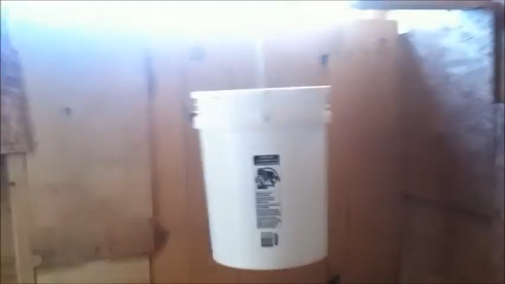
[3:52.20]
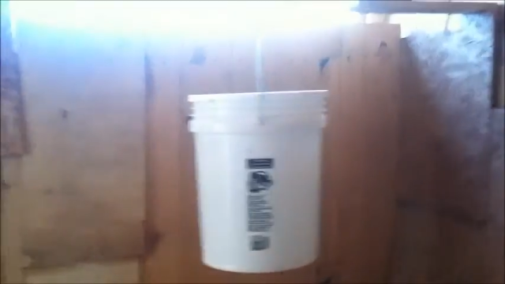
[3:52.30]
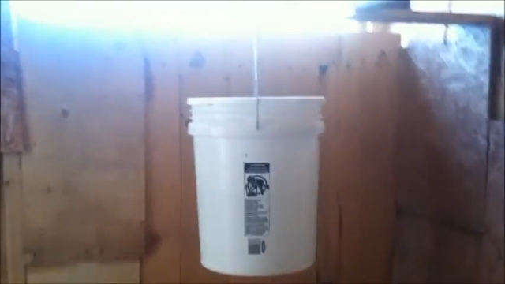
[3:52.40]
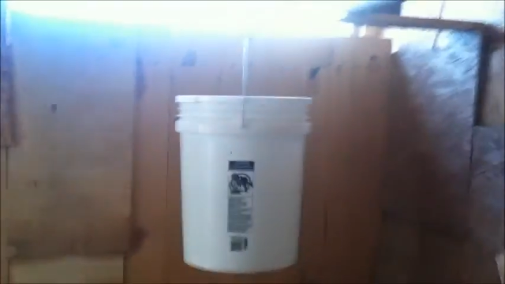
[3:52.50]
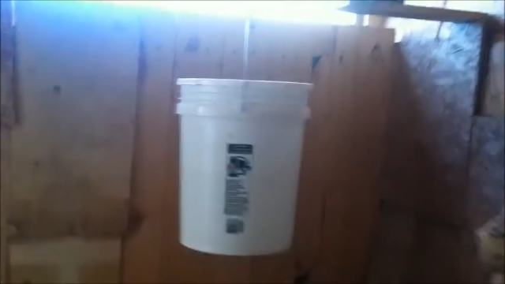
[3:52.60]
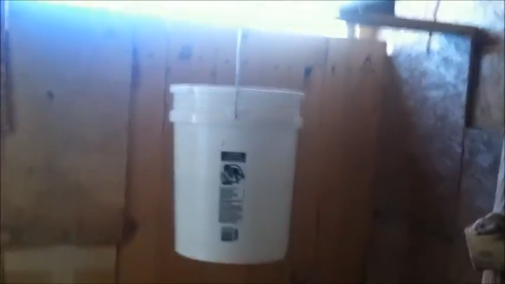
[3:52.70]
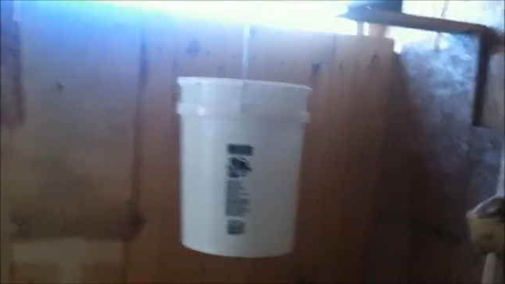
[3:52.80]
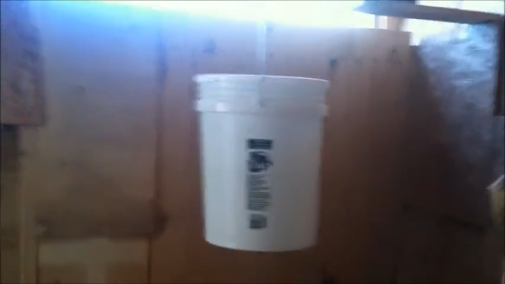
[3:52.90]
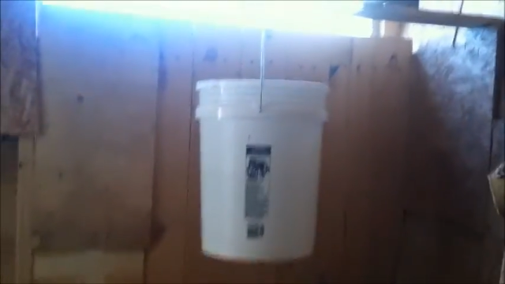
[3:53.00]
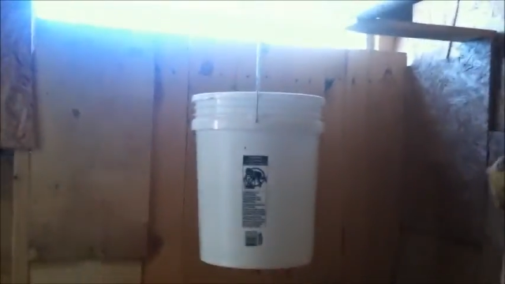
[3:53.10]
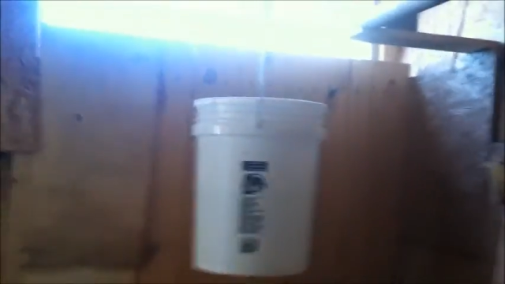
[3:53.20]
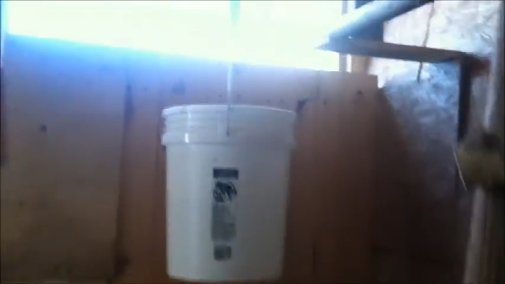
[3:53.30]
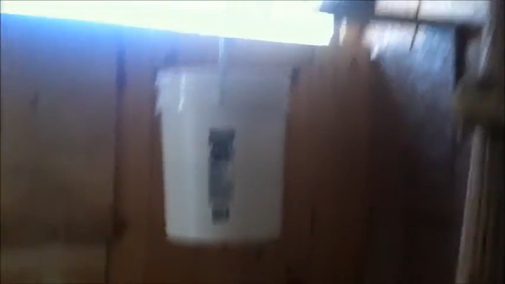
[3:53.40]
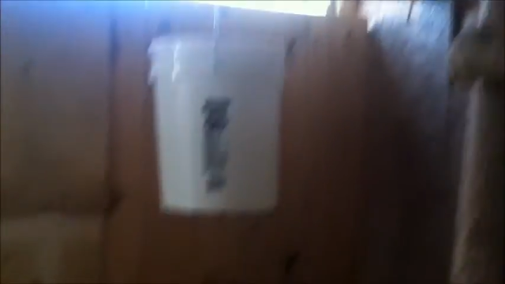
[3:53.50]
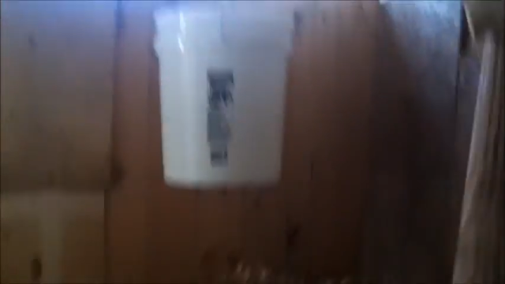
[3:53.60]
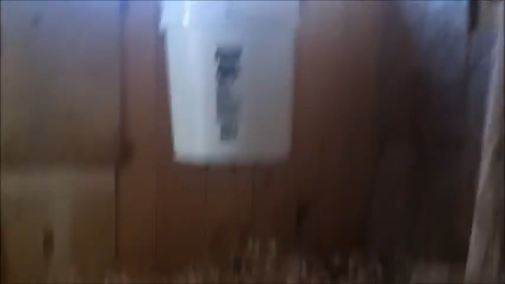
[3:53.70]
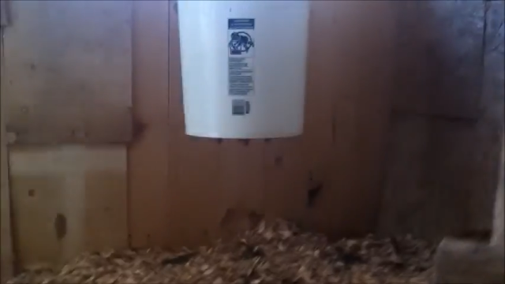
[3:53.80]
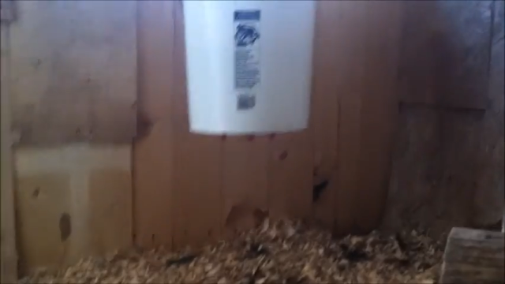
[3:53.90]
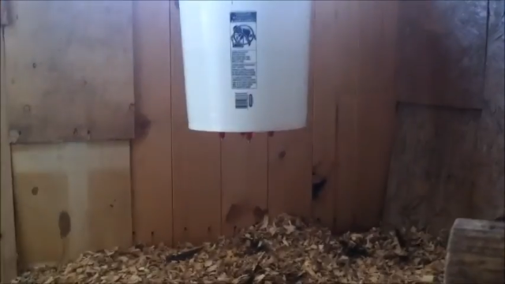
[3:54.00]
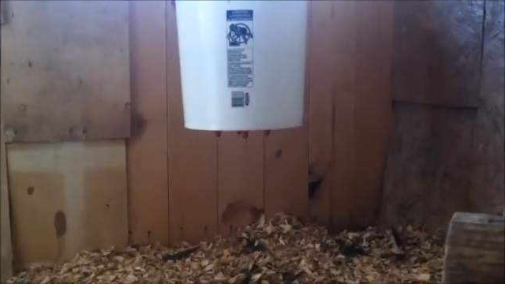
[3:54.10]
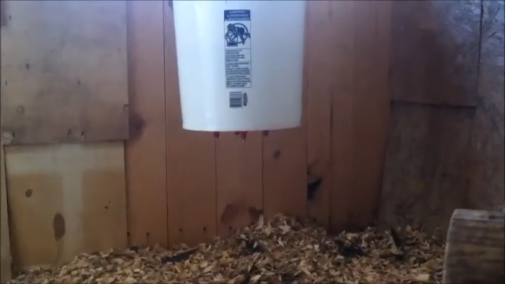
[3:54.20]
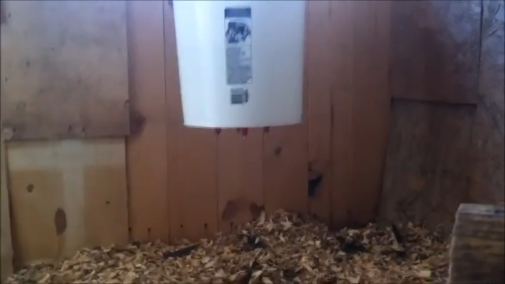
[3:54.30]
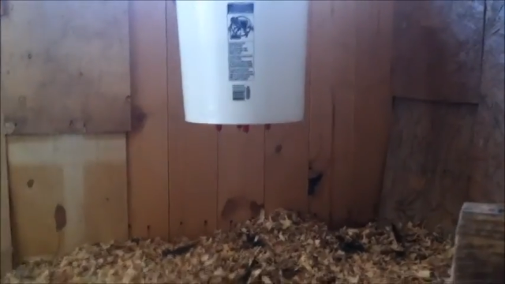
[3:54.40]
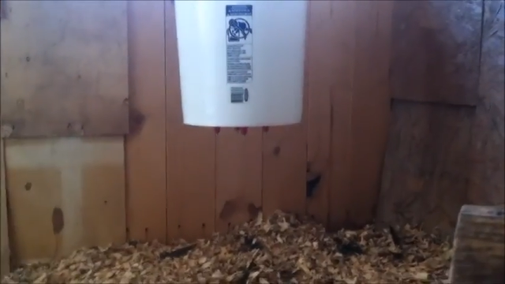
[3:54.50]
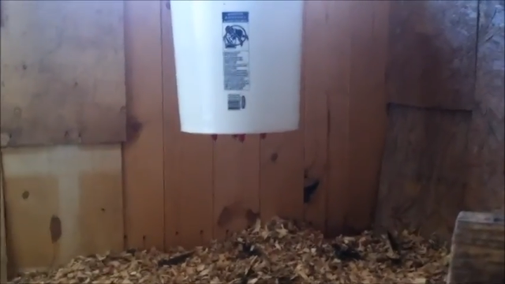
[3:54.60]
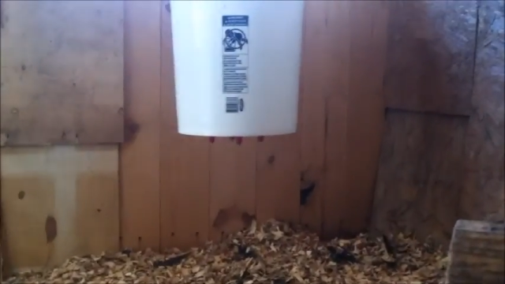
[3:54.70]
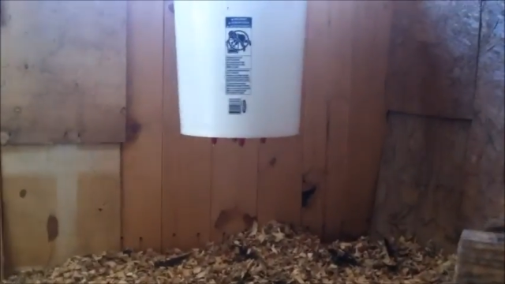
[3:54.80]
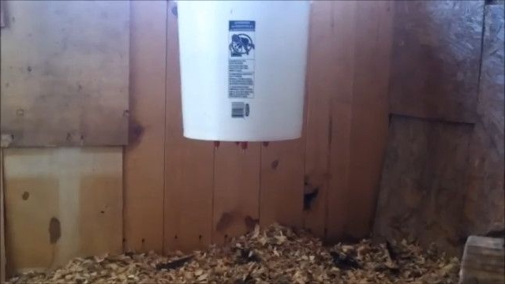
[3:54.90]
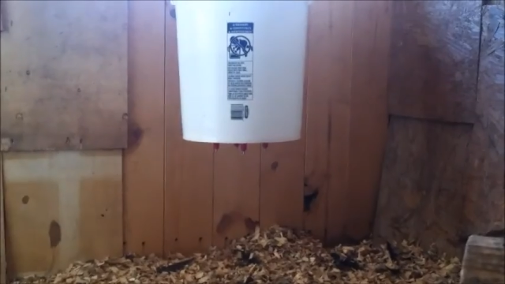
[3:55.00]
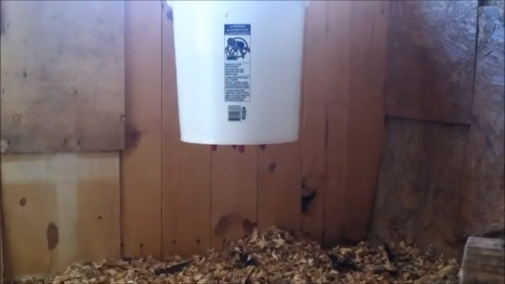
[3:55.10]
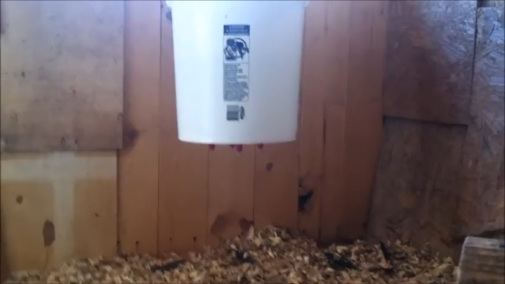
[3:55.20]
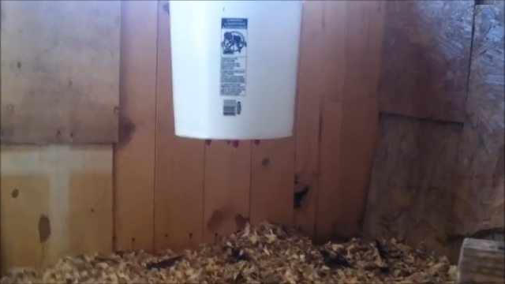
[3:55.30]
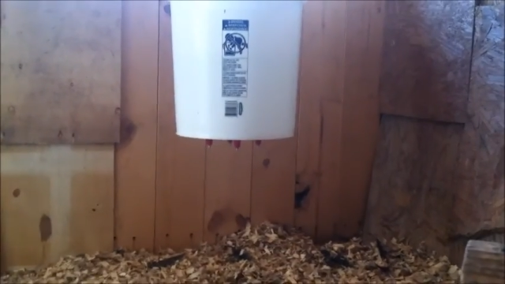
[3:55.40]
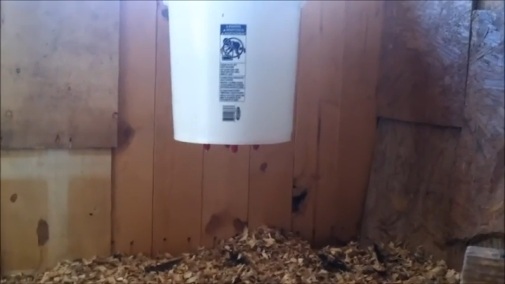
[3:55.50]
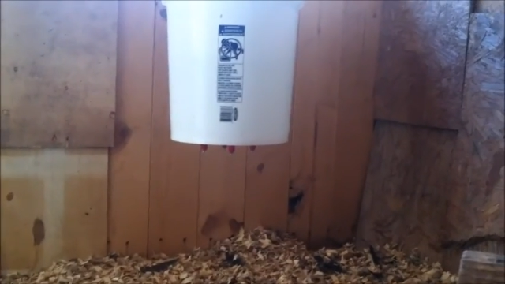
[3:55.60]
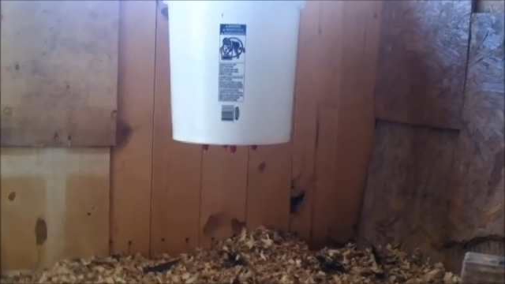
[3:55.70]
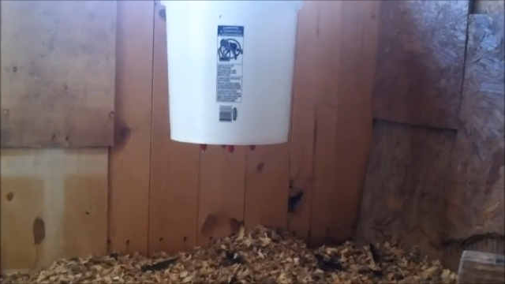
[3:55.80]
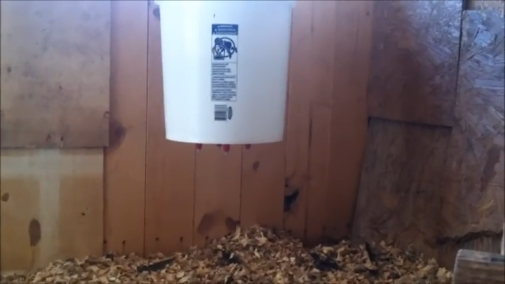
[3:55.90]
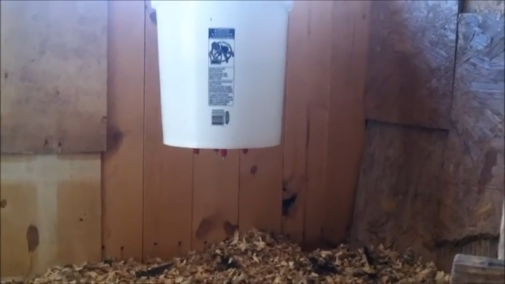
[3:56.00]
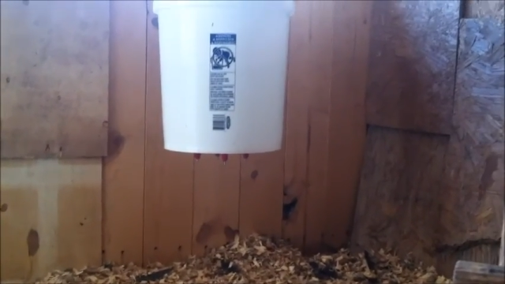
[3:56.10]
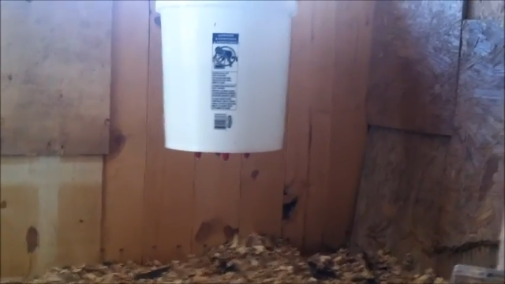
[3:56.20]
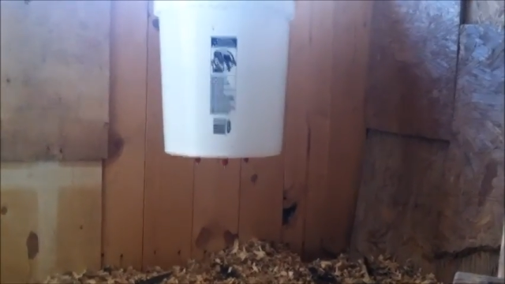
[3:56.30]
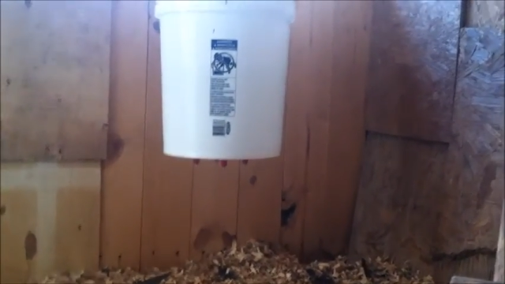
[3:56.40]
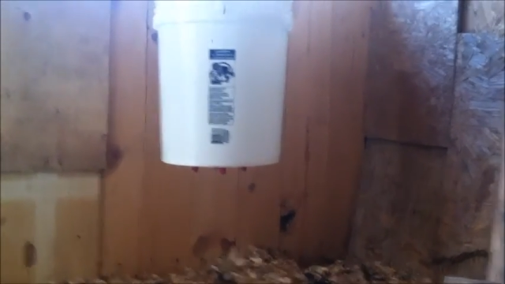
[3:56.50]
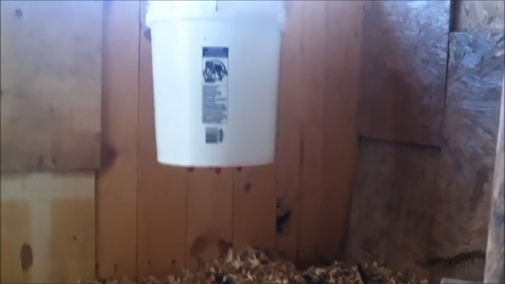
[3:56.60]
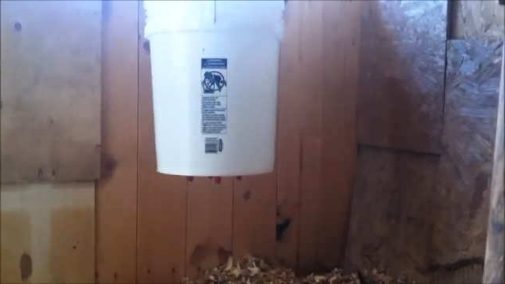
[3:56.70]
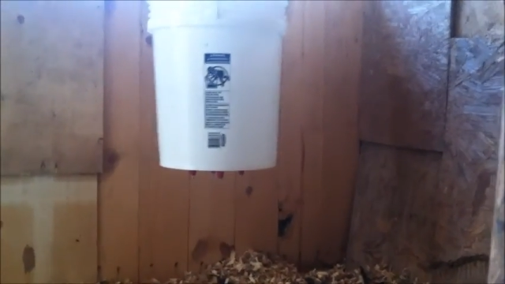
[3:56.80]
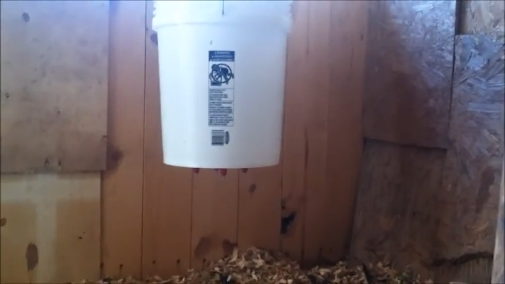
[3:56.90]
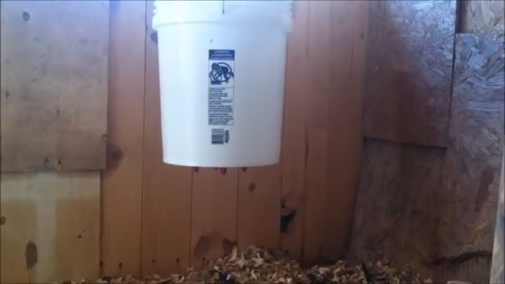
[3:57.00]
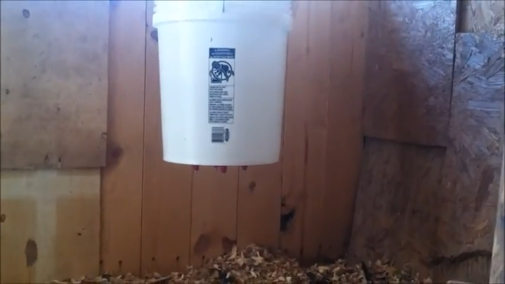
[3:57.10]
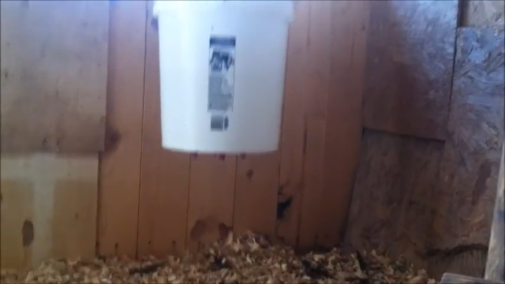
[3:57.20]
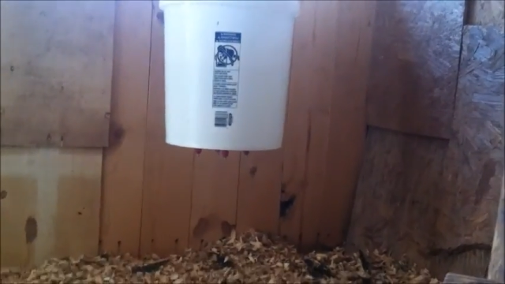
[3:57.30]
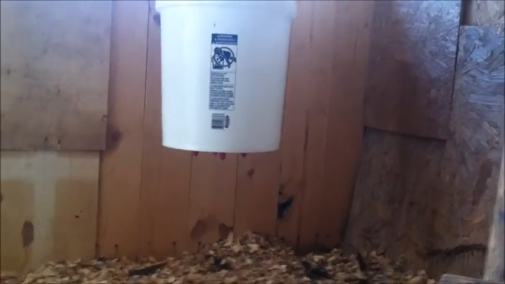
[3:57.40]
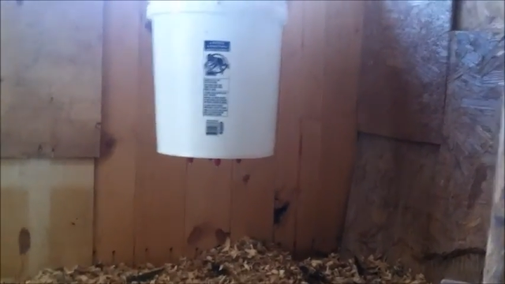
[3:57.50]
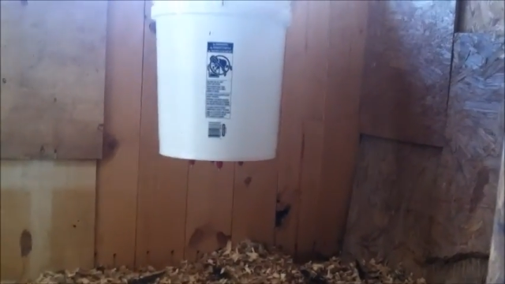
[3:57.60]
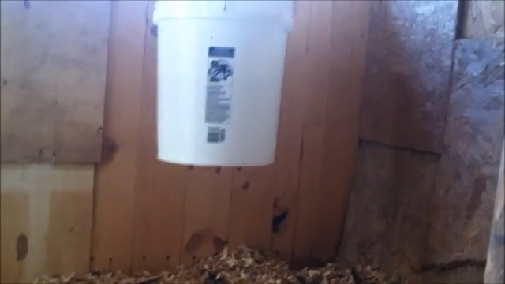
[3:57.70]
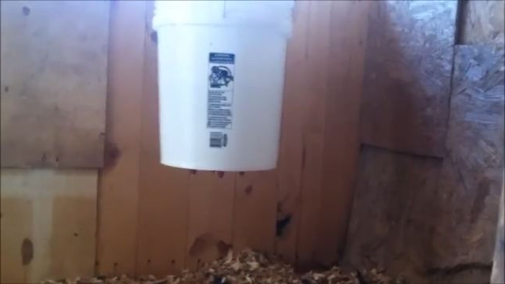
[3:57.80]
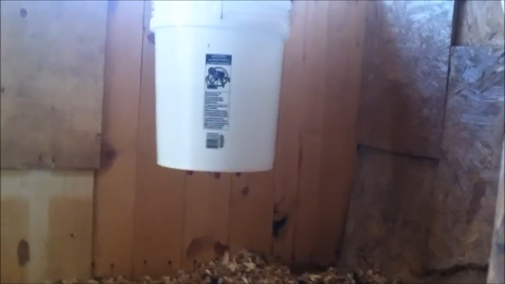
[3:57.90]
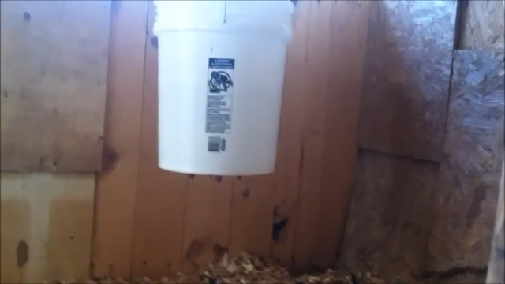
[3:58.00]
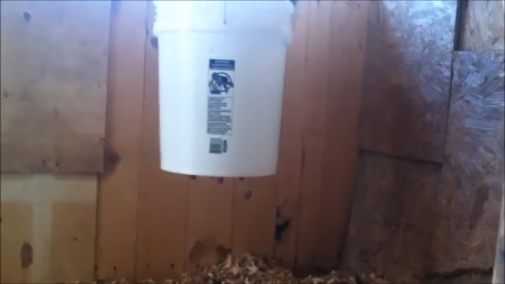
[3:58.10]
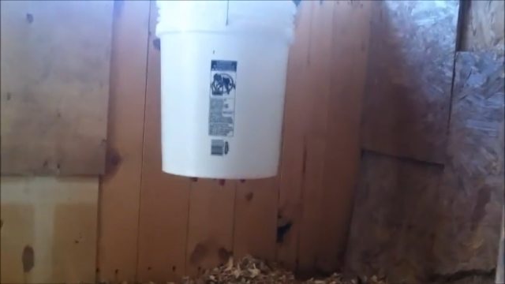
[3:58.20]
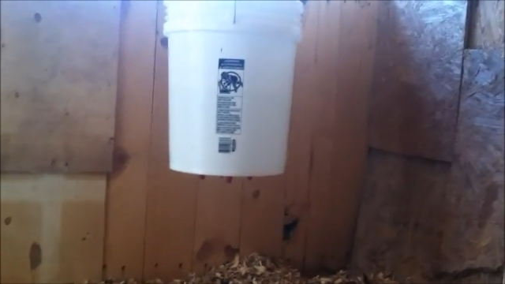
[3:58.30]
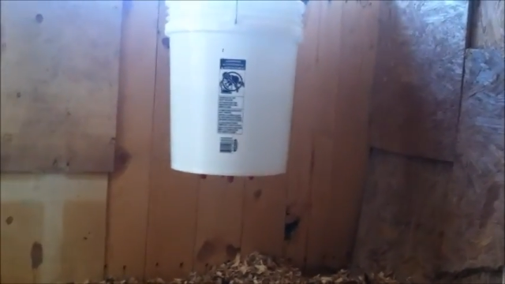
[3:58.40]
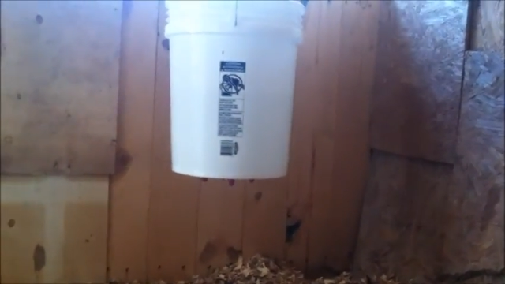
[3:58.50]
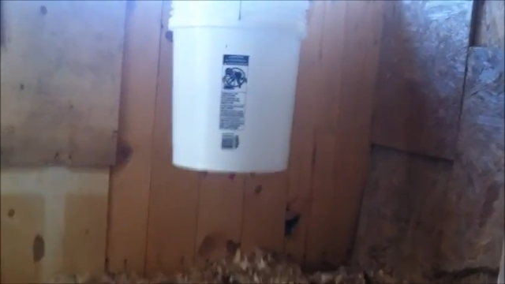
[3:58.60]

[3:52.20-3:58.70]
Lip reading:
(no speaker visible)